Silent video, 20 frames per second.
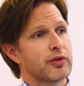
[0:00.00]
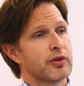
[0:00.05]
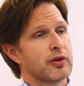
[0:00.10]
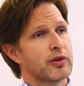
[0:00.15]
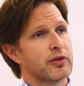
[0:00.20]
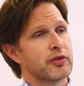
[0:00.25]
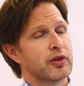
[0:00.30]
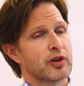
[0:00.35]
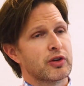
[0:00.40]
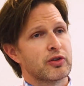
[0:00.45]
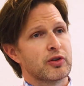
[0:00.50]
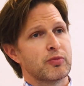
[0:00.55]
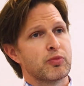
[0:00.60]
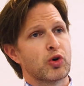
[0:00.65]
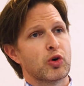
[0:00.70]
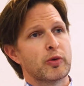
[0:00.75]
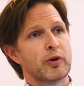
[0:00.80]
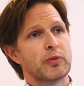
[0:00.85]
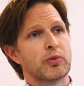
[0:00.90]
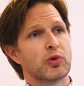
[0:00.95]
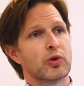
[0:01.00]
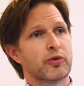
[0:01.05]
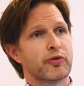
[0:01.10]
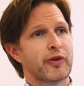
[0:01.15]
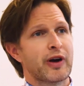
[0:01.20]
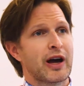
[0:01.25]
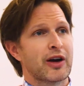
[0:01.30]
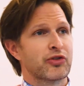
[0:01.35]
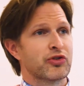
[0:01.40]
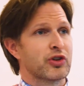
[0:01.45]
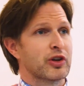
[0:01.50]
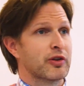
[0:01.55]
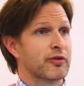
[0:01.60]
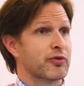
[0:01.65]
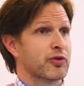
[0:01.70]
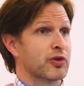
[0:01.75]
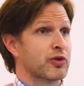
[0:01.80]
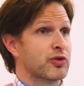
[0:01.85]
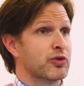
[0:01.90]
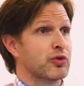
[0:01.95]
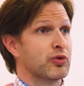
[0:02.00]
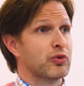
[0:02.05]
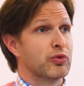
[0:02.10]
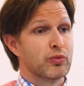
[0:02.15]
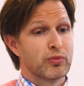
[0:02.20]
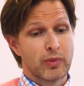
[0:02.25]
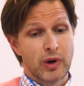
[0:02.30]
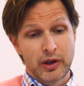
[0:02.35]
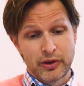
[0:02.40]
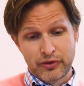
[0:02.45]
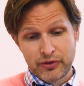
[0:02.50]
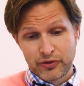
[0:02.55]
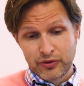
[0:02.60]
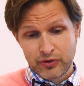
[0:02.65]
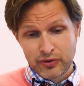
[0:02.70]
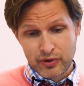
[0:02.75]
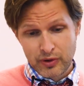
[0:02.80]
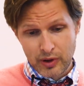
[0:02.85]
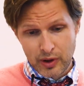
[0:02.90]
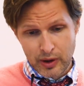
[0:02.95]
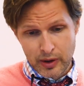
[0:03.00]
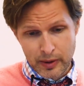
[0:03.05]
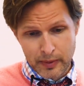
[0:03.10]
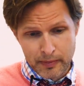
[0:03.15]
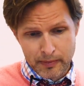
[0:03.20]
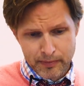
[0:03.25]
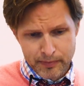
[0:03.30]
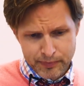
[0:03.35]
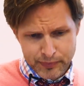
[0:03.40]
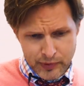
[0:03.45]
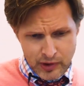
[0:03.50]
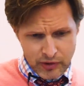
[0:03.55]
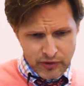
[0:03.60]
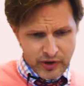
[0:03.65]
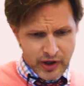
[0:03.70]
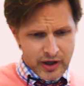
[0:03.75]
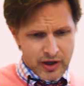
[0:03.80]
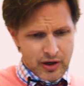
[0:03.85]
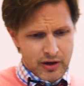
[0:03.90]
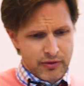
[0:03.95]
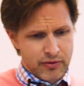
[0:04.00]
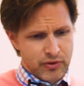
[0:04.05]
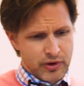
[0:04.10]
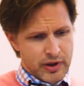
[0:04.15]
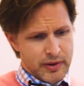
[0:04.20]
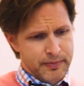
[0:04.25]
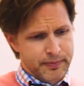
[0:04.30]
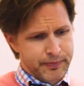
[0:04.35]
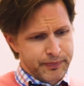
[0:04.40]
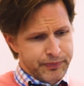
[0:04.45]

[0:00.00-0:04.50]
60 poor people or fasting for 2 months consecutively.